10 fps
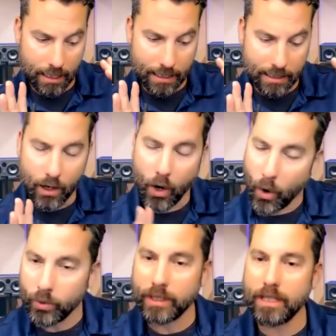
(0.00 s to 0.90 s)
is it
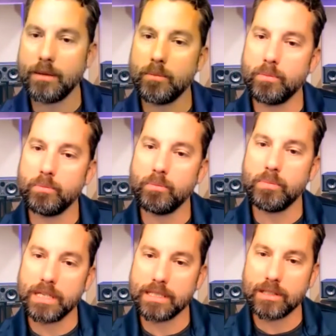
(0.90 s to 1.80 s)
only the
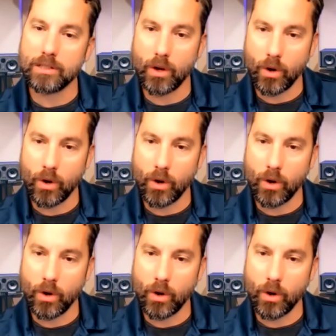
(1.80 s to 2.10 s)
business